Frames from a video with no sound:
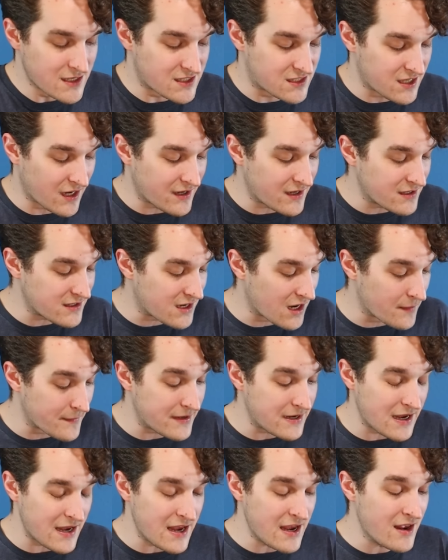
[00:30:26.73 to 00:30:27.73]
sudden
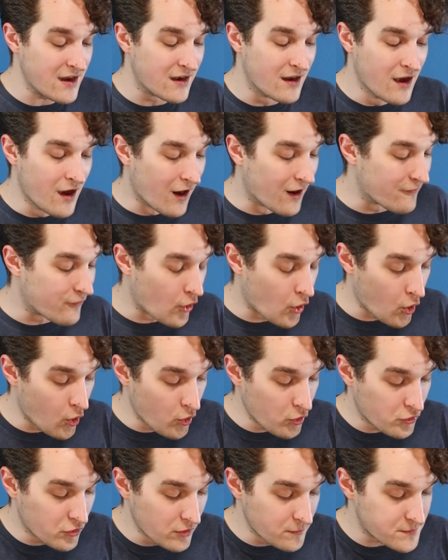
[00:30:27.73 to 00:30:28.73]
coming in of
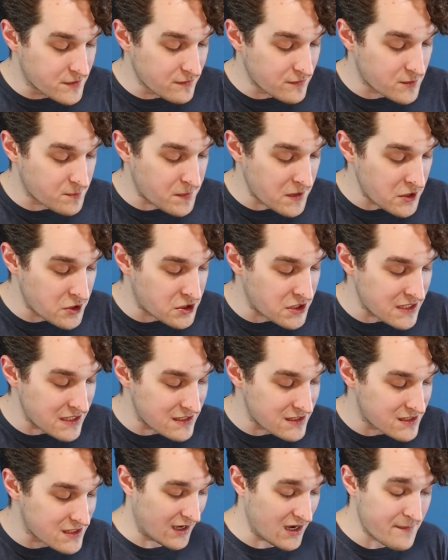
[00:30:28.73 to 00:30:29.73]
whole groups of species.
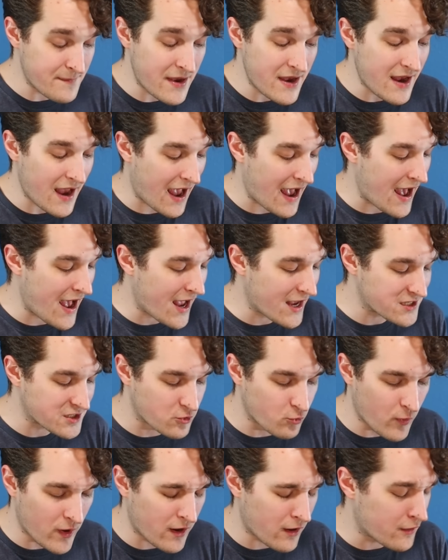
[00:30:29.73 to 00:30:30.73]
He may ask,
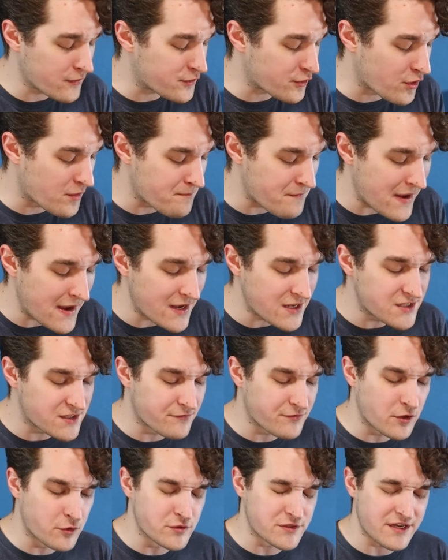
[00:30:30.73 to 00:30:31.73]
where are the remains
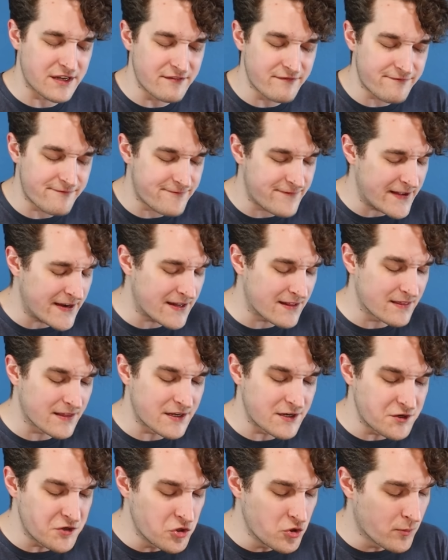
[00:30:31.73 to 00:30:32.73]
of those
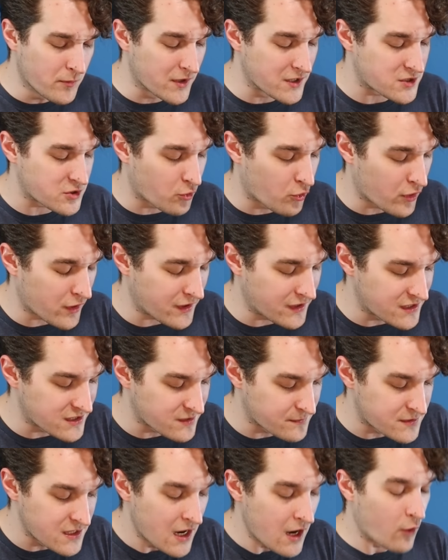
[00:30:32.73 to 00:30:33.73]
infinitely numerous
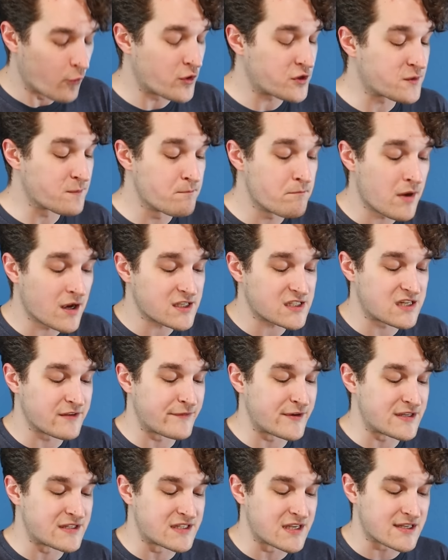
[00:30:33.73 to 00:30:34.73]
organisms which must have
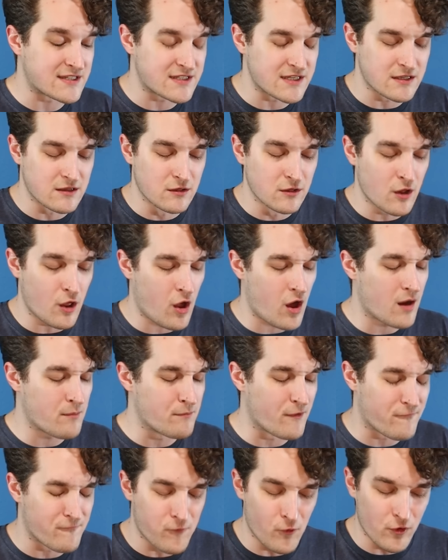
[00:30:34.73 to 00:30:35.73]
existed long
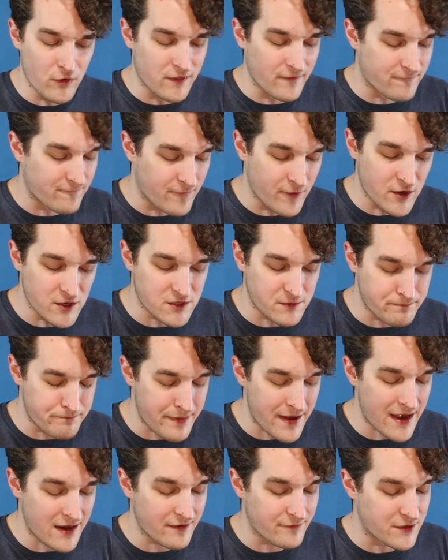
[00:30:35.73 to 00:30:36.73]
before the first
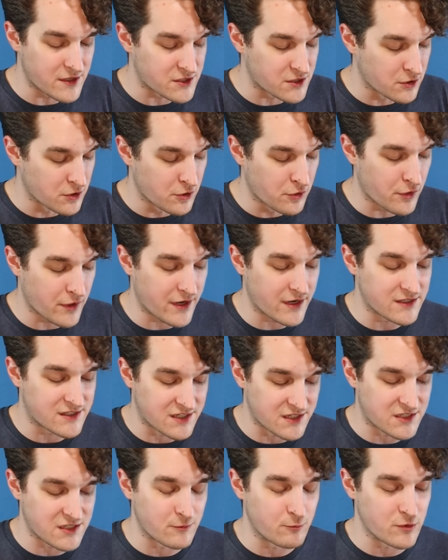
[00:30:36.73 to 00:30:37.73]
bed of the Silurian
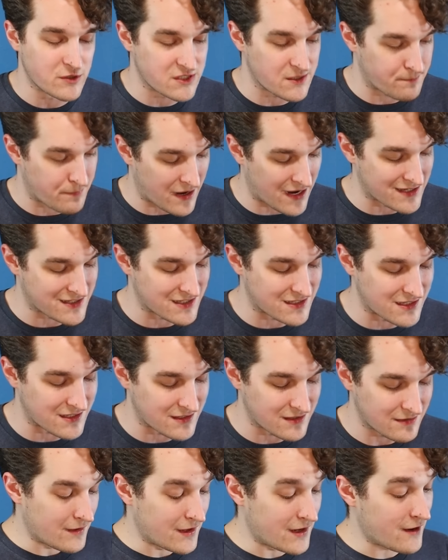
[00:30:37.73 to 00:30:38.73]
system was
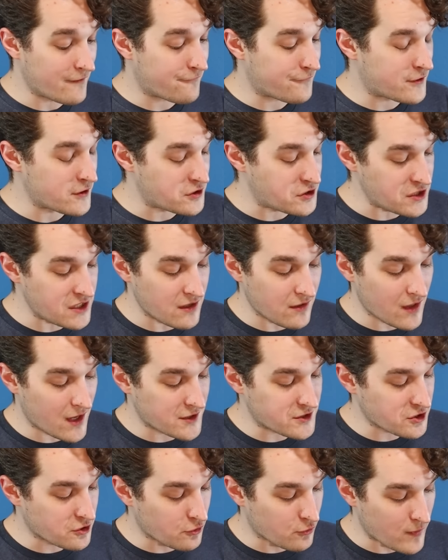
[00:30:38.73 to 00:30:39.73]
deposited? If the
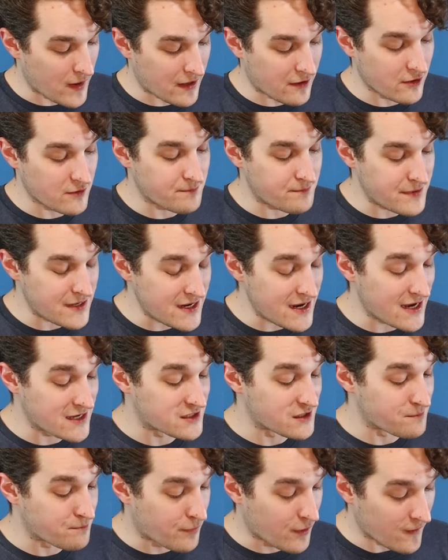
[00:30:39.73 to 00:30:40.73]
geological record be
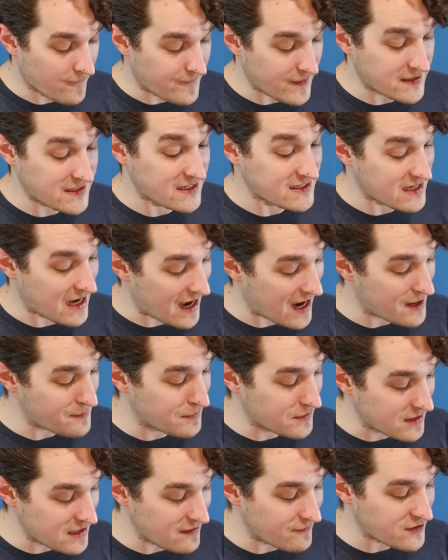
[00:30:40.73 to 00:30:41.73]
as imperfect as I
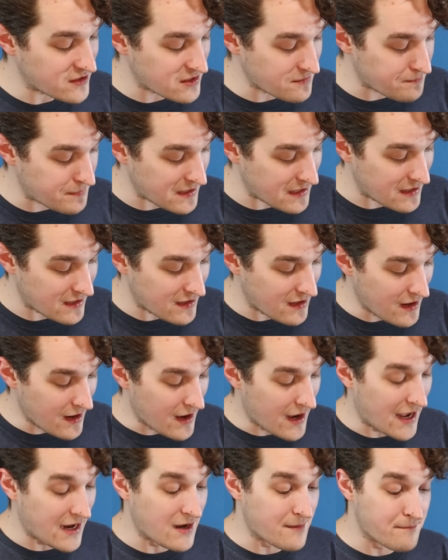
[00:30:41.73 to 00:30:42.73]
believe it to be,
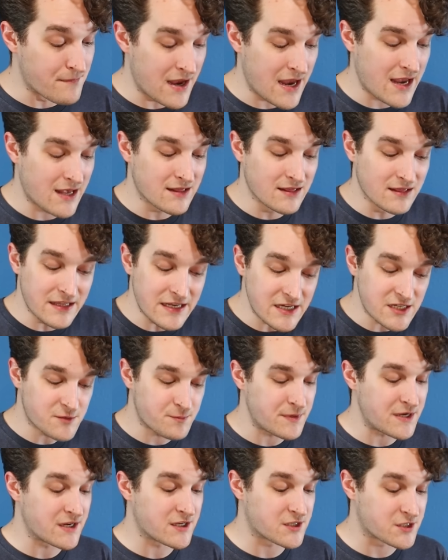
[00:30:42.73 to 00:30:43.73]
and it may at least
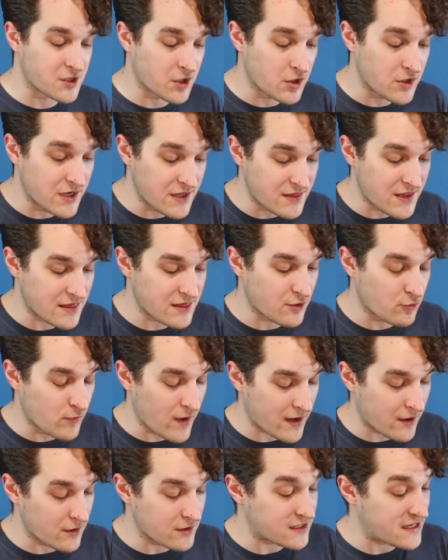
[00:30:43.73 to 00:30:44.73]
be asserted that the
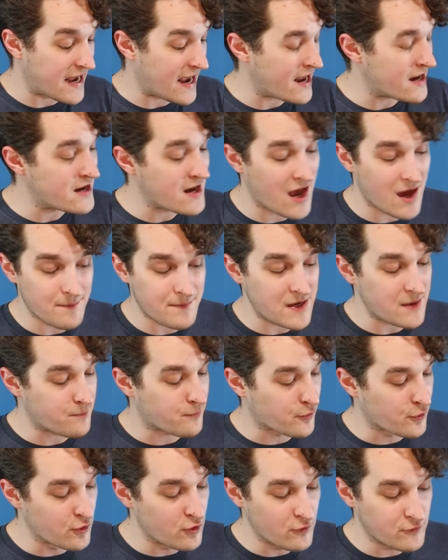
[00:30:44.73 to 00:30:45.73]
record cannot be
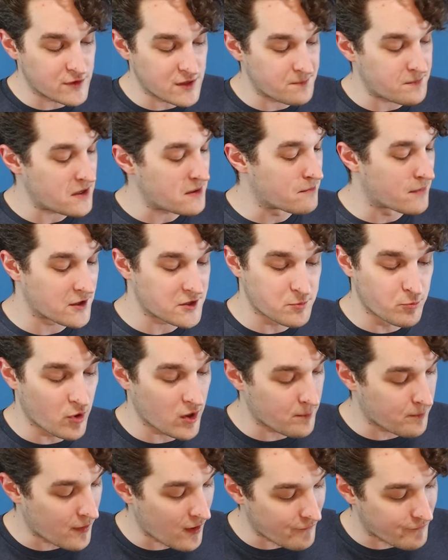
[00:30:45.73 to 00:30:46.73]
proved to be much
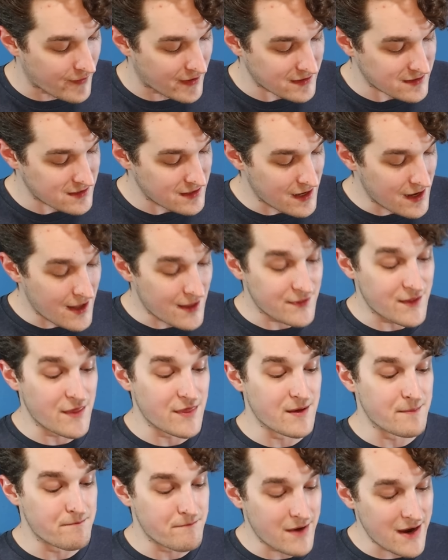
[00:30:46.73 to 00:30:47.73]
more perfect, then
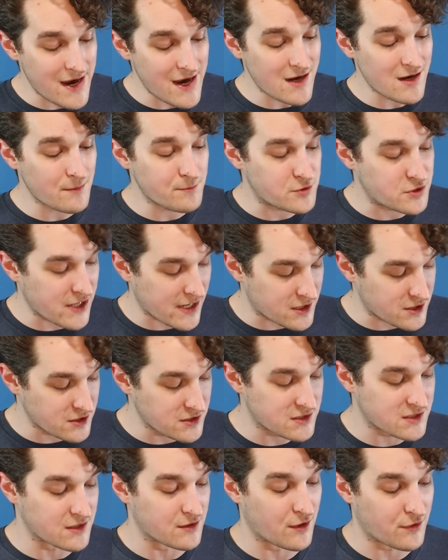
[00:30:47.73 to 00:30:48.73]
the main
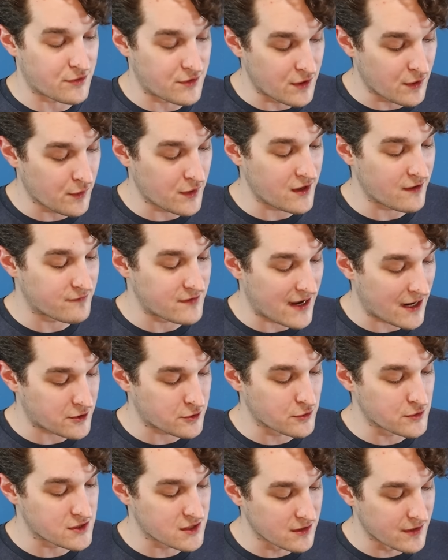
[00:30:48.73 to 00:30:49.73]
objections to the theory of
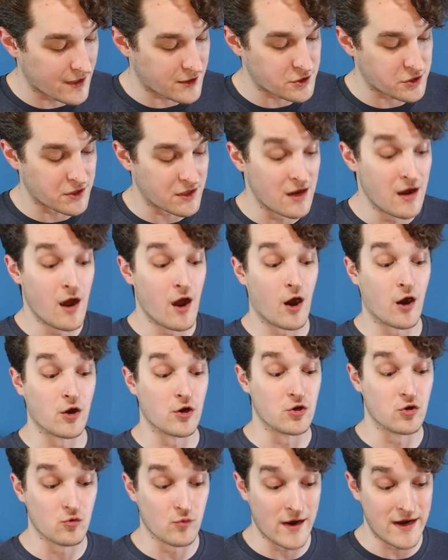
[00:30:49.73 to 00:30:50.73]
natural selection are
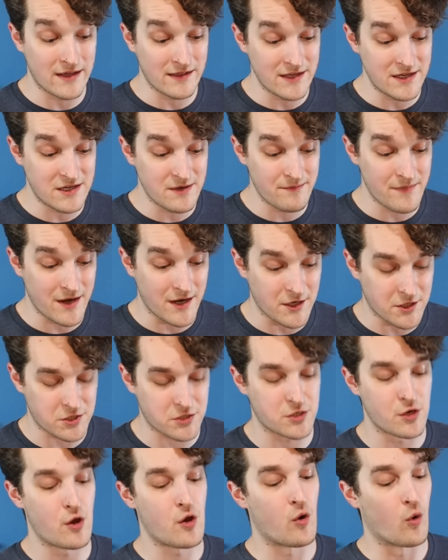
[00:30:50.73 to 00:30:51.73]
greatly
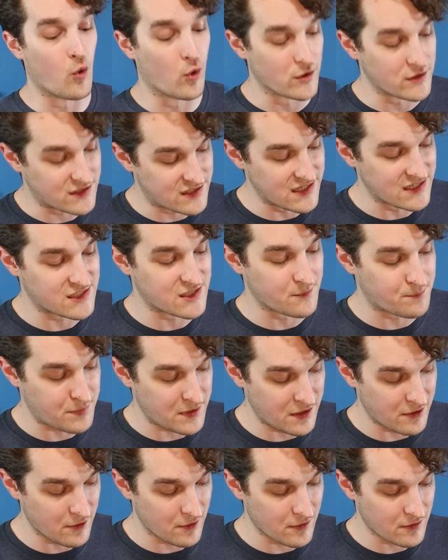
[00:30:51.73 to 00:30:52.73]
diminished or
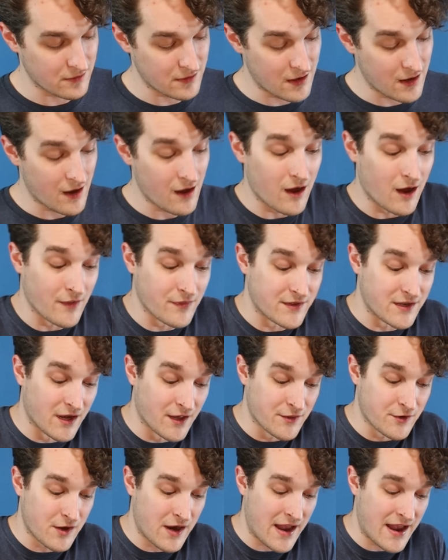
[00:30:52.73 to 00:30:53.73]
disappear. On the
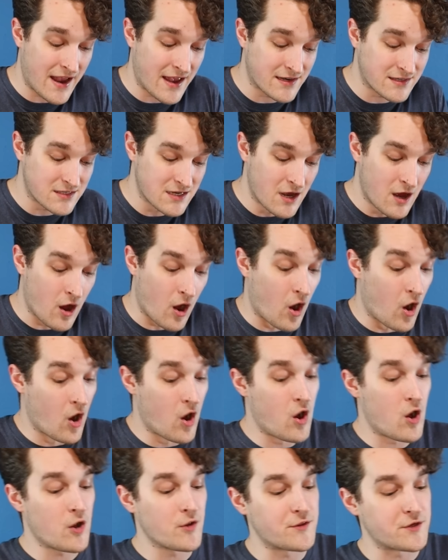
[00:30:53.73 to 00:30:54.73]
other hand,
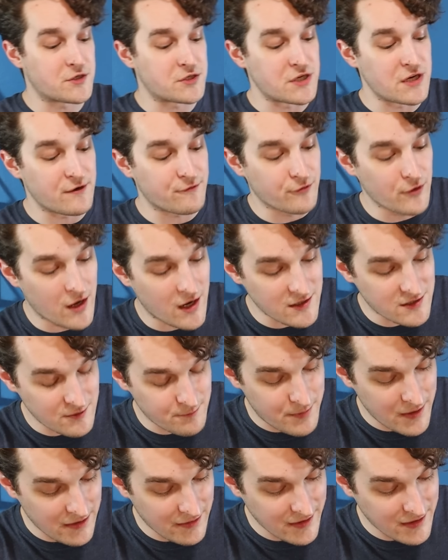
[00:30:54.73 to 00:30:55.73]
all the chief laws of
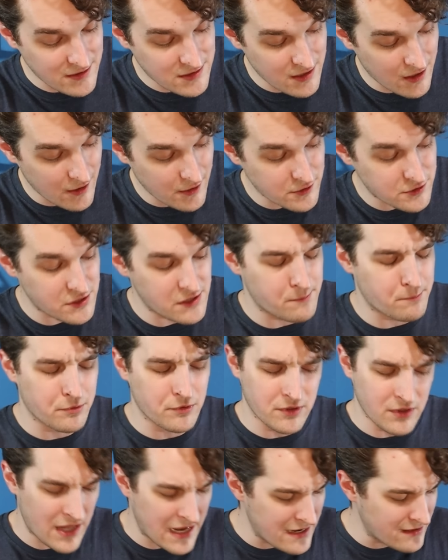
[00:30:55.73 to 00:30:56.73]
paleontology
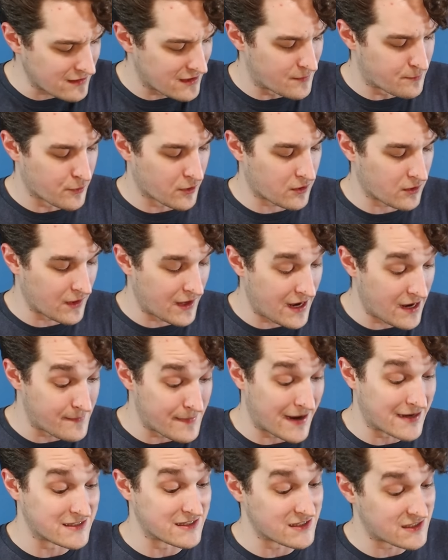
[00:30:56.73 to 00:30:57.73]
plainly proclaim,
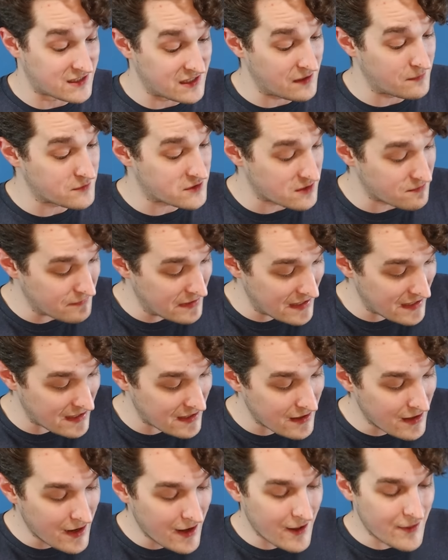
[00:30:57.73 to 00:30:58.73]
as it seems to
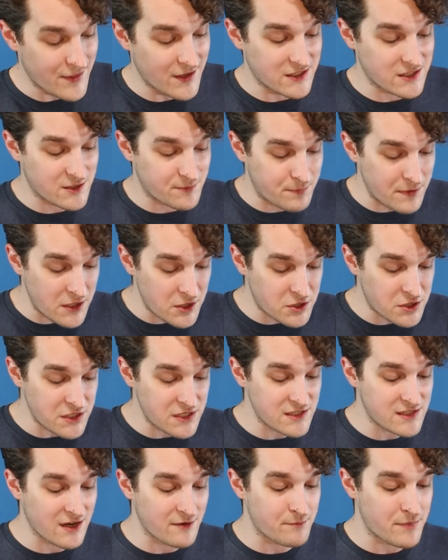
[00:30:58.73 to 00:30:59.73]
me, that
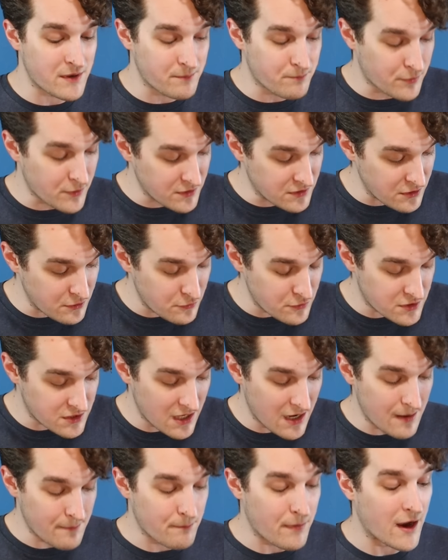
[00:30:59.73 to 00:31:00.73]
species have been produced
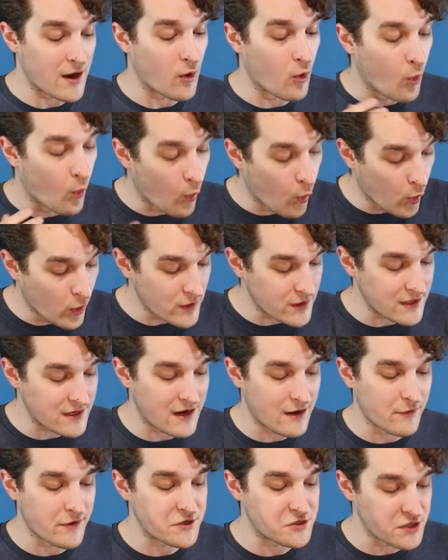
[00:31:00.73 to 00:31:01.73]
by
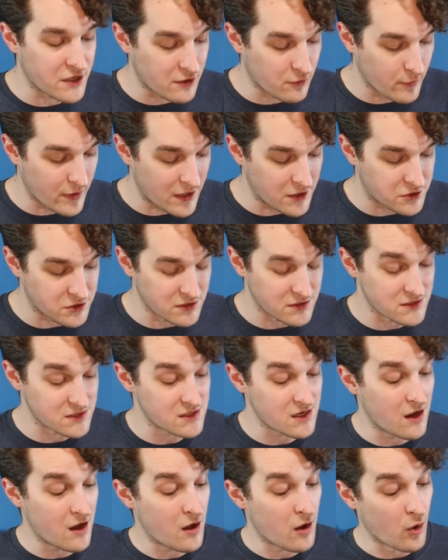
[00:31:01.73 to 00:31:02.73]
ordinary
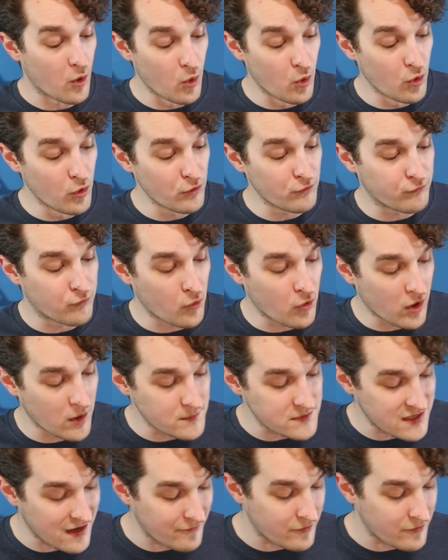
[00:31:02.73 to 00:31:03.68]
generations, old forms